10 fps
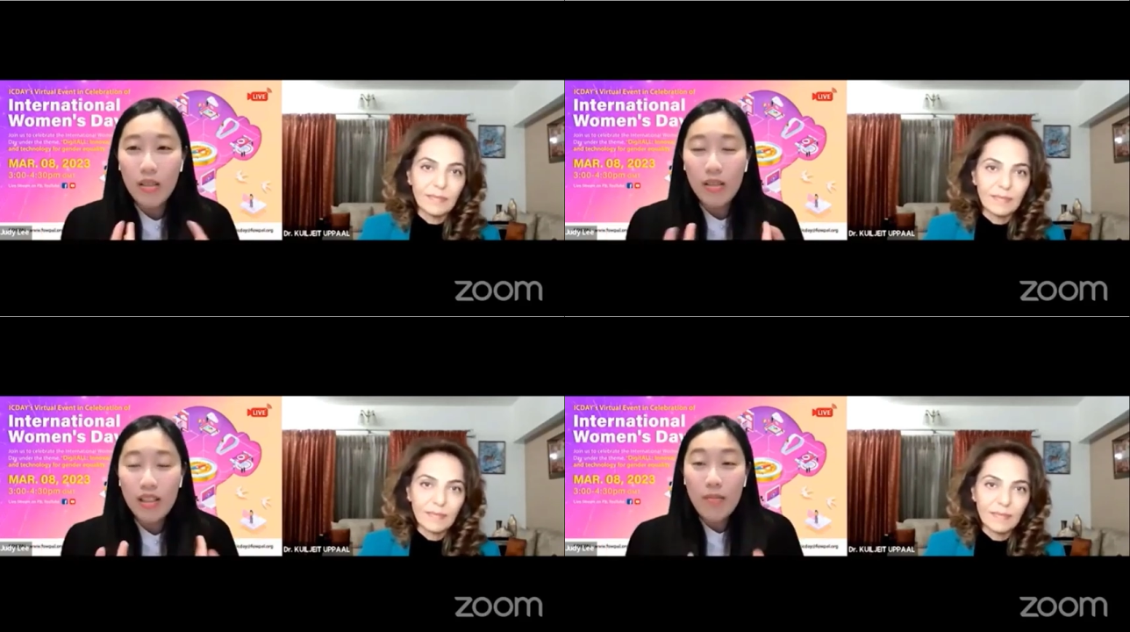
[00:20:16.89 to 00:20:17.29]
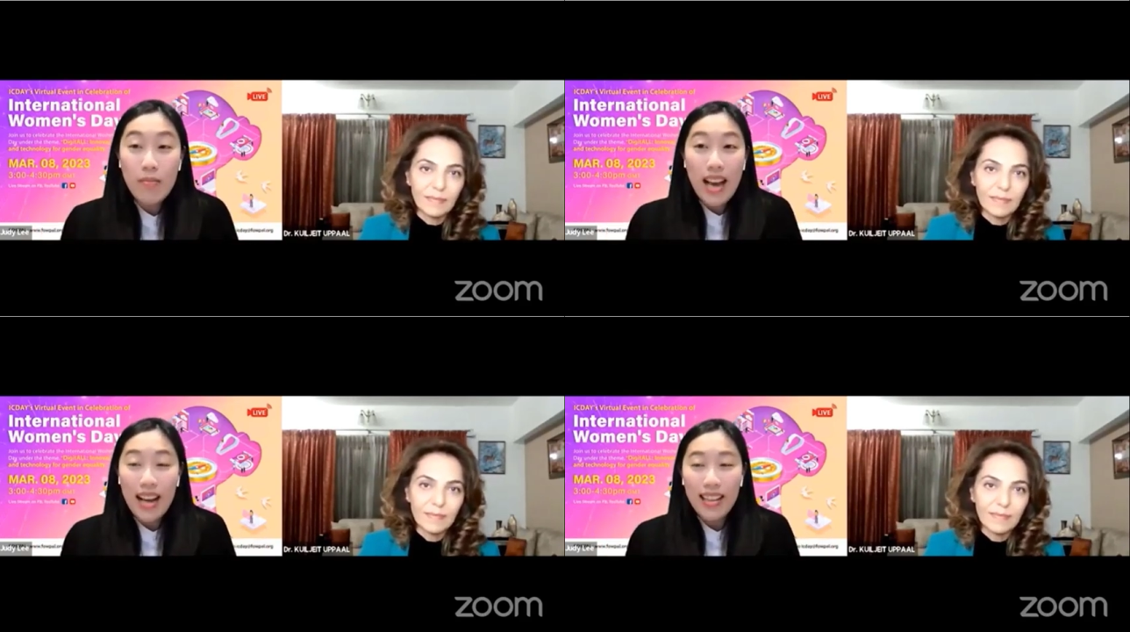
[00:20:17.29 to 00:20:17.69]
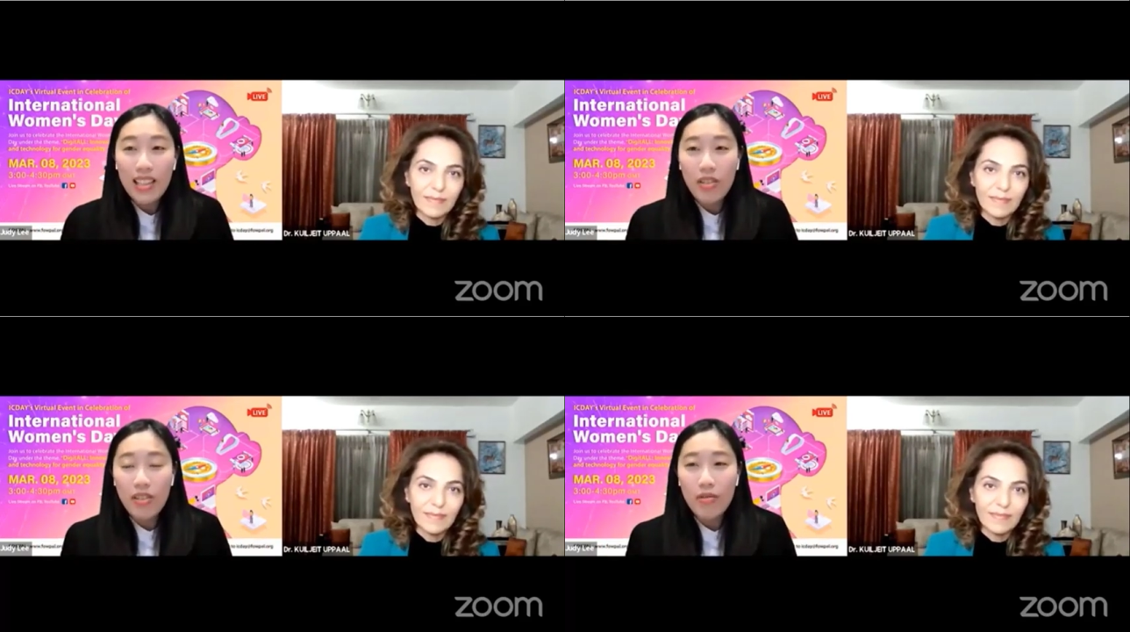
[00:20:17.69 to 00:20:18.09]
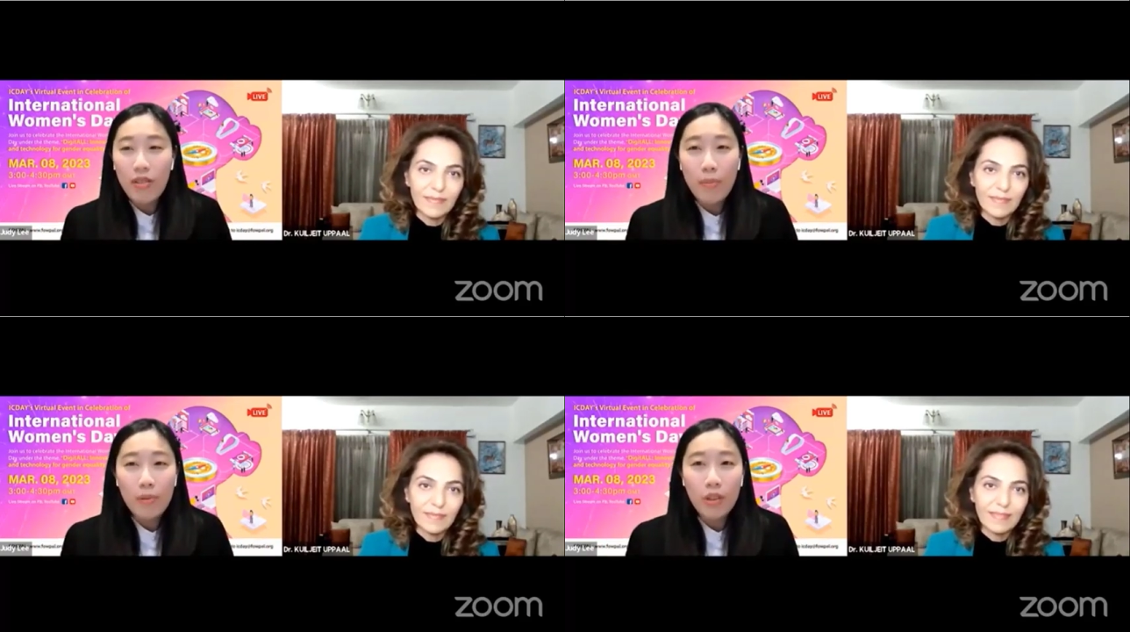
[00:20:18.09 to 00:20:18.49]
Speaker 1: to, to me i think you're a
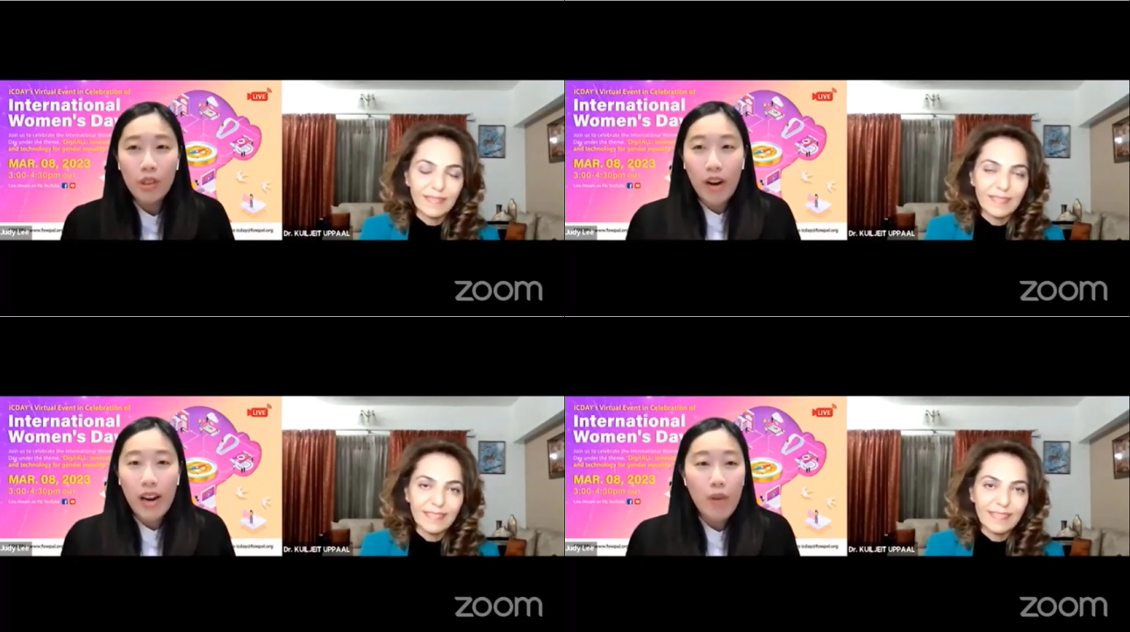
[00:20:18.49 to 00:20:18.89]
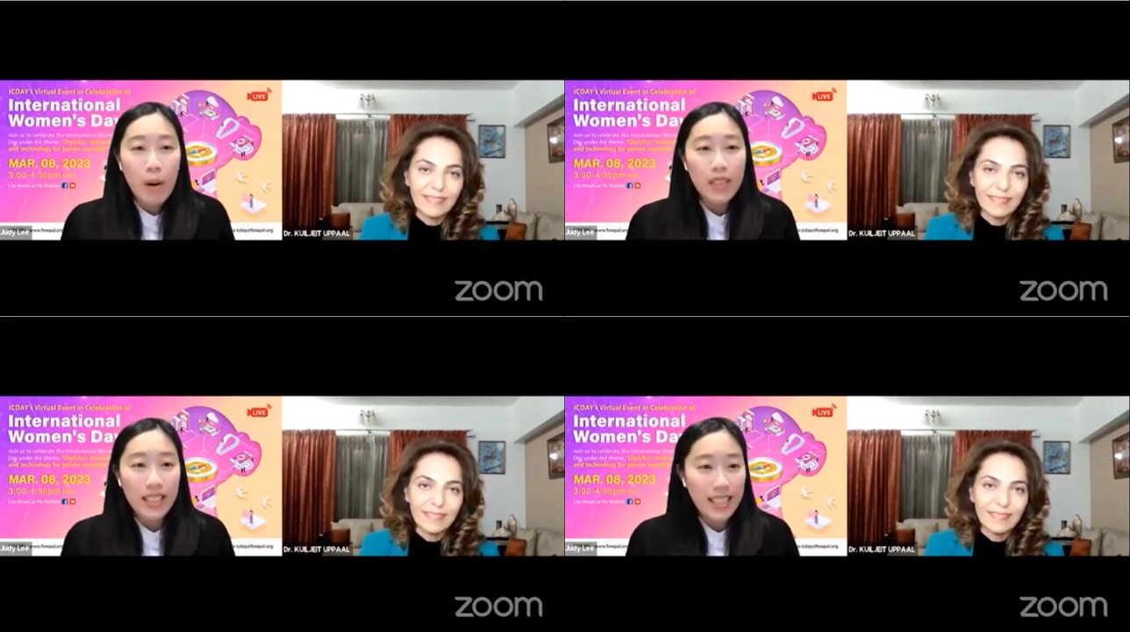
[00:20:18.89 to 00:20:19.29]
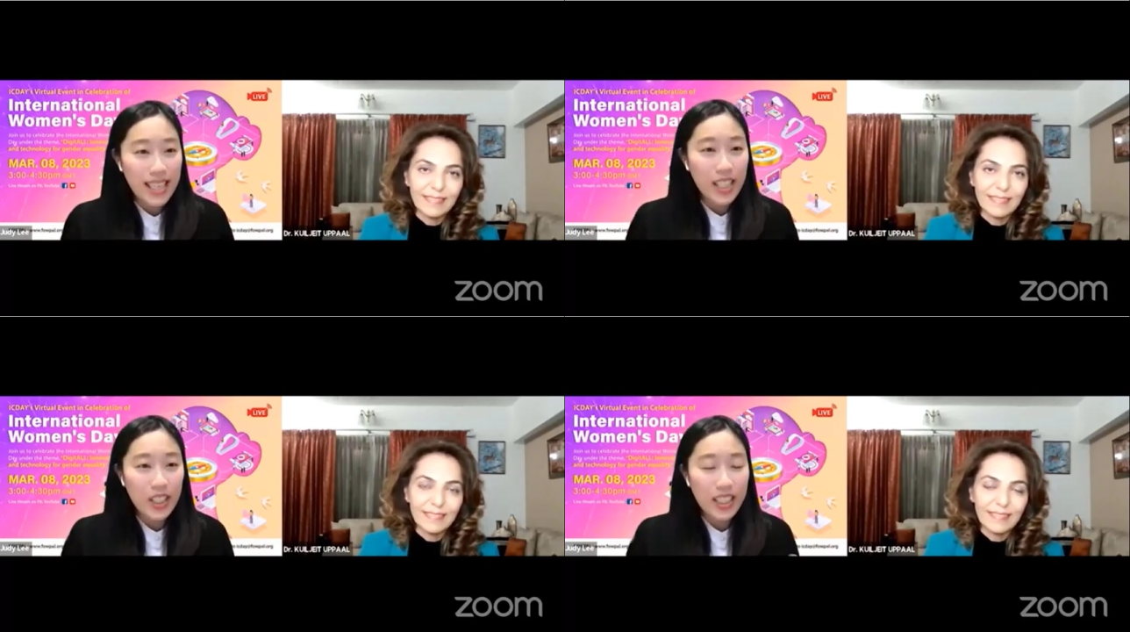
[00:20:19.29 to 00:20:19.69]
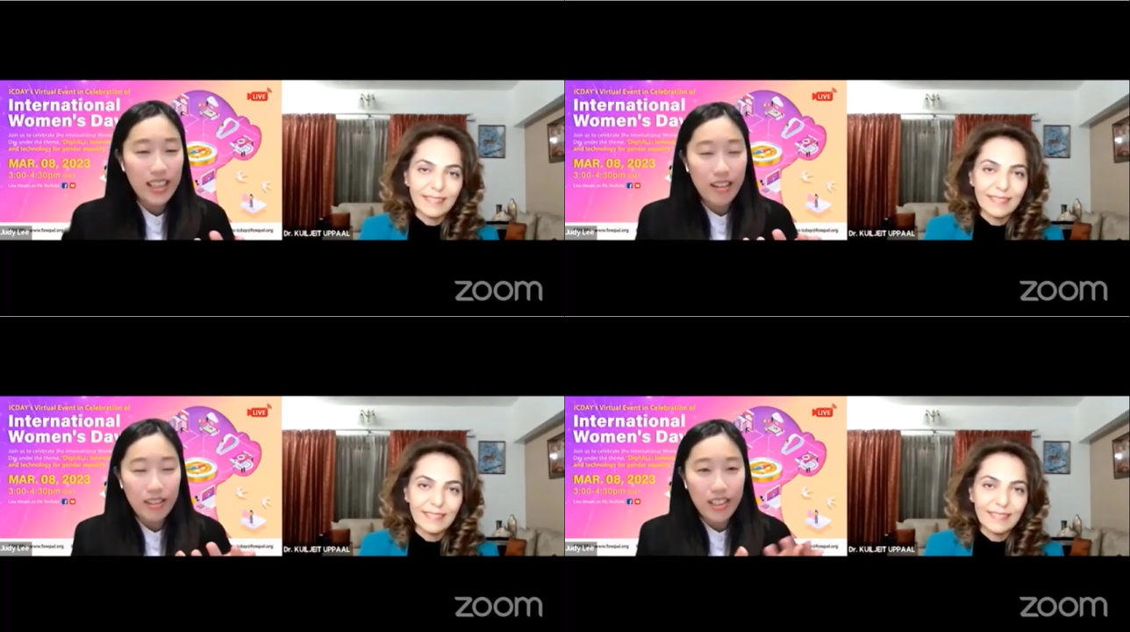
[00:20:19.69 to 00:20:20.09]
rep- great
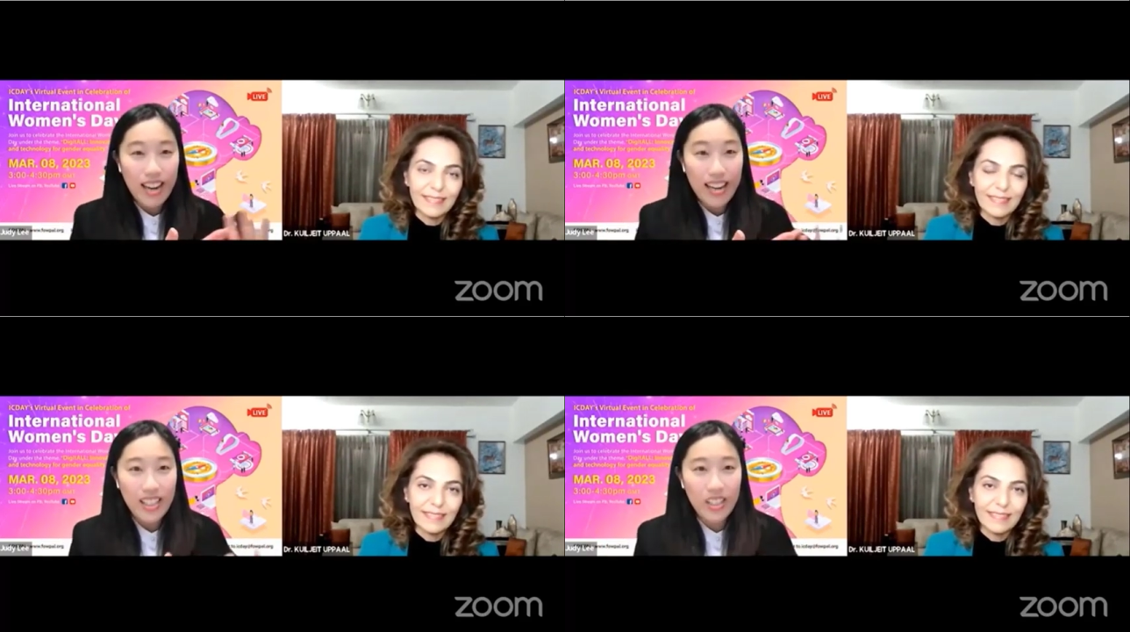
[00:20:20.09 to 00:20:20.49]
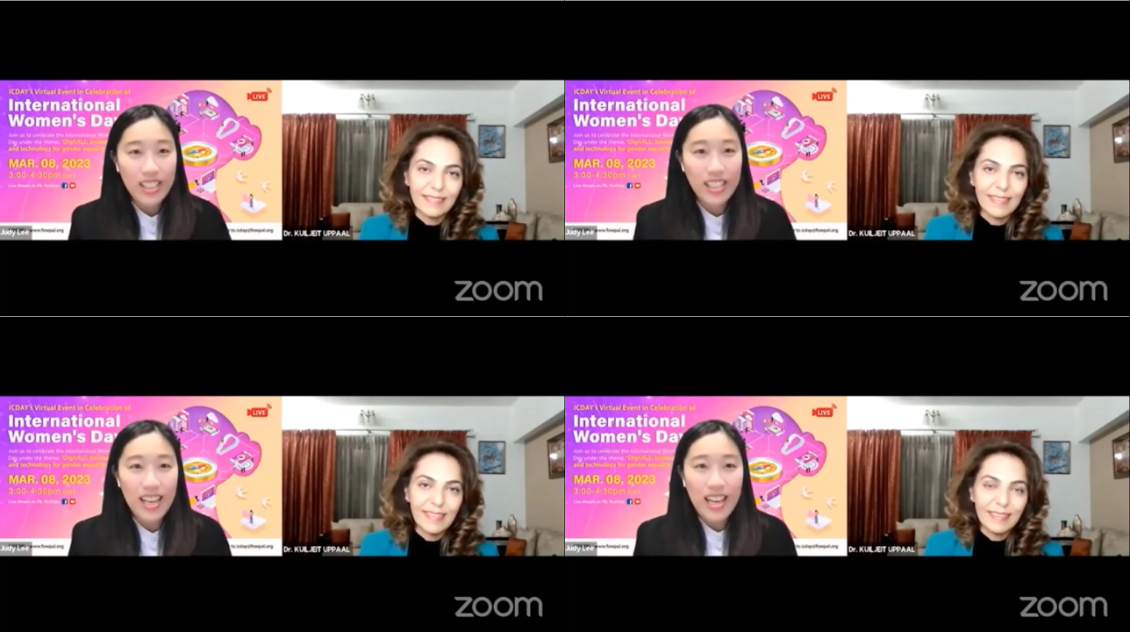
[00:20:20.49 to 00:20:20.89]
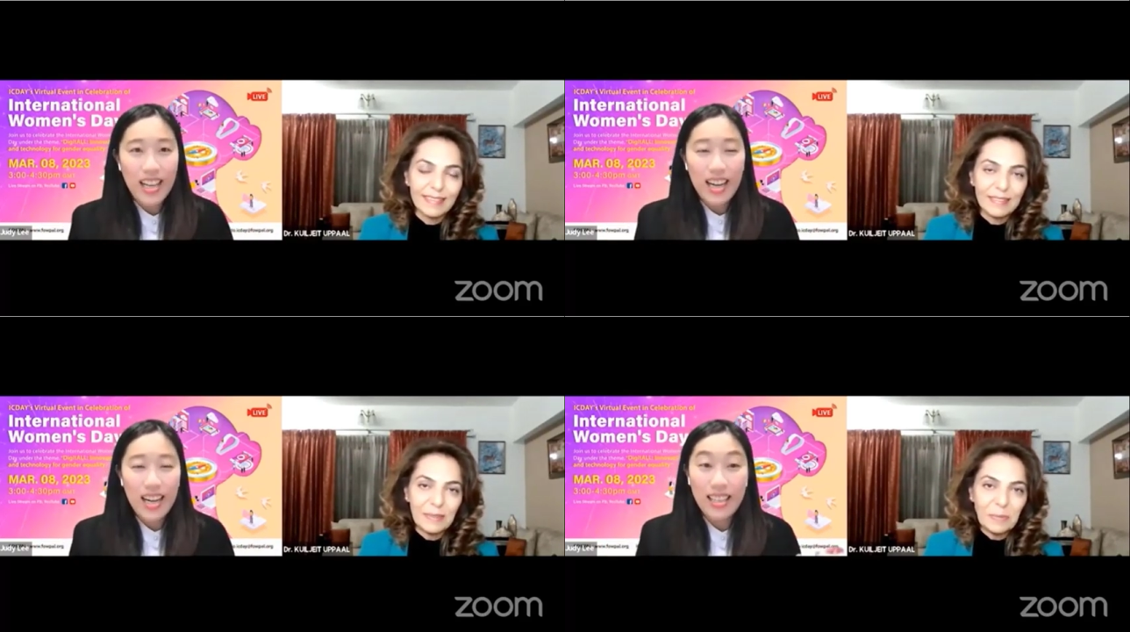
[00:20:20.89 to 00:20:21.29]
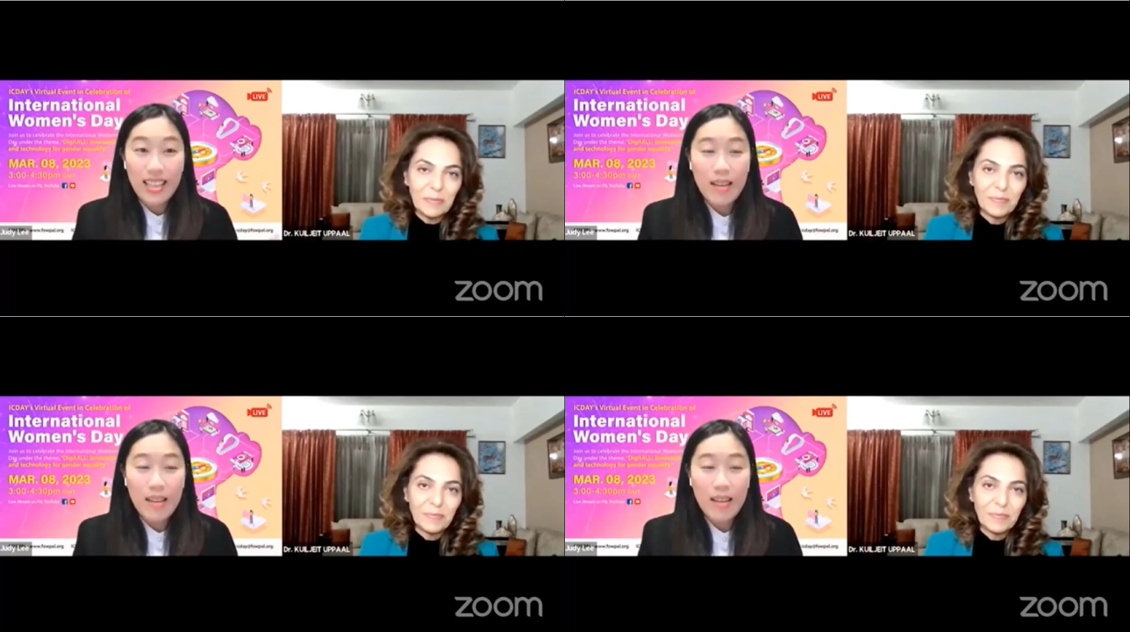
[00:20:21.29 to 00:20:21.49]
representation of united nations uh,